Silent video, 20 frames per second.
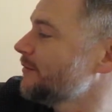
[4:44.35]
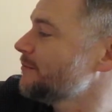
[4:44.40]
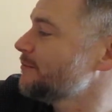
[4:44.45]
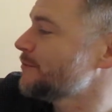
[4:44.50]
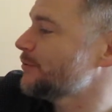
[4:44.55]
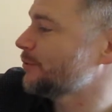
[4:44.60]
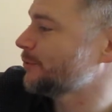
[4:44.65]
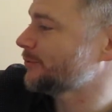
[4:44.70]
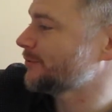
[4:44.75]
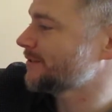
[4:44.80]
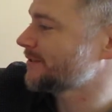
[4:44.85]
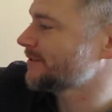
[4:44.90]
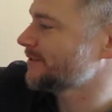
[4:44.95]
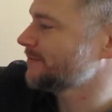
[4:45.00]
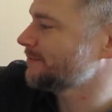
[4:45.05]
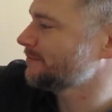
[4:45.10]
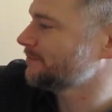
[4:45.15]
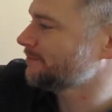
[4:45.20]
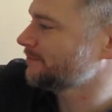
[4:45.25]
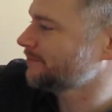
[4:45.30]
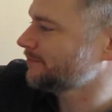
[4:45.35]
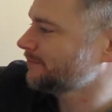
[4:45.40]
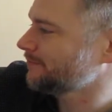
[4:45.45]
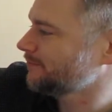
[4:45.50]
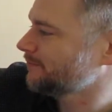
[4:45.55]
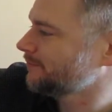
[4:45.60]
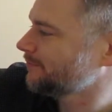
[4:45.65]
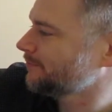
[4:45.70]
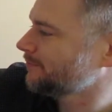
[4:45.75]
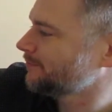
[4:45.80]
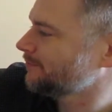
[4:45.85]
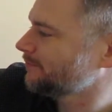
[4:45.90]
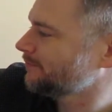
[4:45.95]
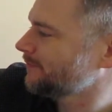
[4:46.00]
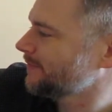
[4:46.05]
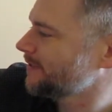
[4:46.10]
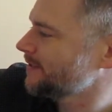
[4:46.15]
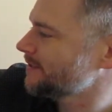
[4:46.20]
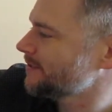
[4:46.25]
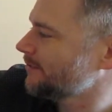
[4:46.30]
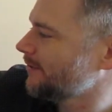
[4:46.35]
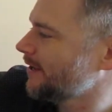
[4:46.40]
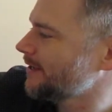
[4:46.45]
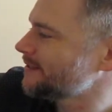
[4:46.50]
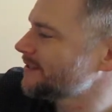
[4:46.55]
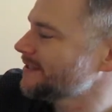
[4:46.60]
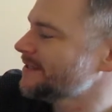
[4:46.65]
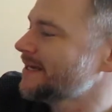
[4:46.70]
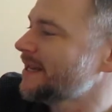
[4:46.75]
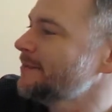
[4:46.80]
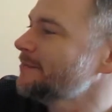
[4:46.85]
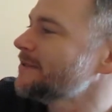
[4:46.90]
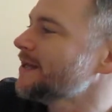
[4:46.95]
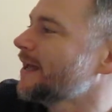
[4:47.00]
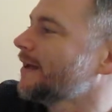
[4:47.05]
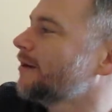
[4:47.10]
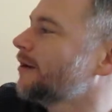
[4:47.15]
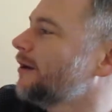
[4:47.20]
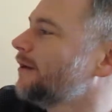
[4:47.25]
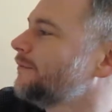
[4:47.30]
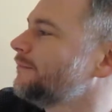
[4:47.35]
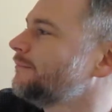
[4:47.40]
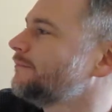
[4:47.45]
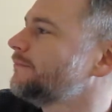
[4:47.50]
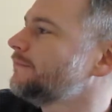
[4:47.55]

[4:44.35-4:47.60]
moose. Still has his name tag on.